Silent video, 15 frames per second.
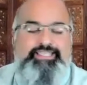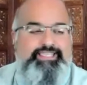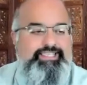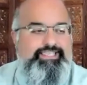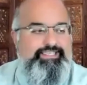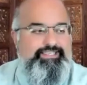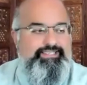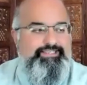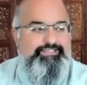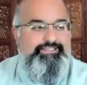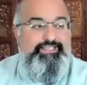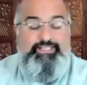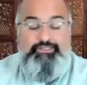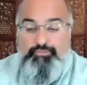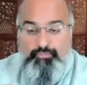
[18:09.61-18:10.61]
is
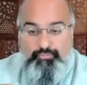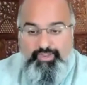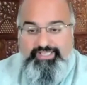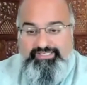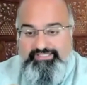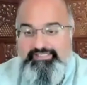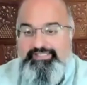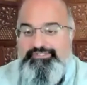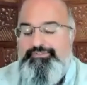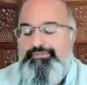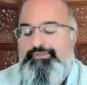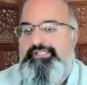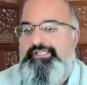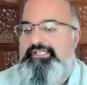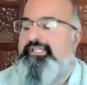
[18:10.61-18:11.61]
quite
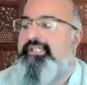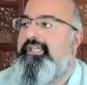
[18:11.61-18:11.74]
literally,